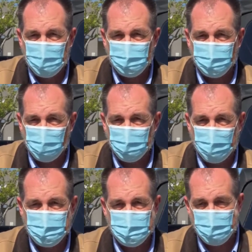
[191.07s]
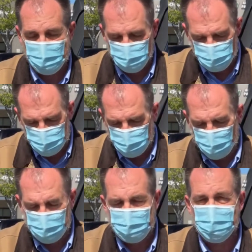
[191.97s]
from that sin and
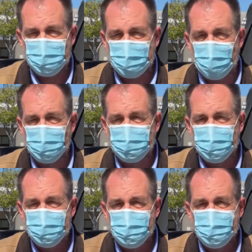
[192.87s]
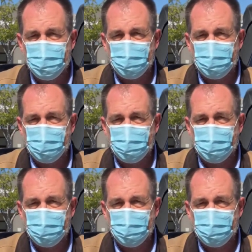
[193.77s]
reunited and become new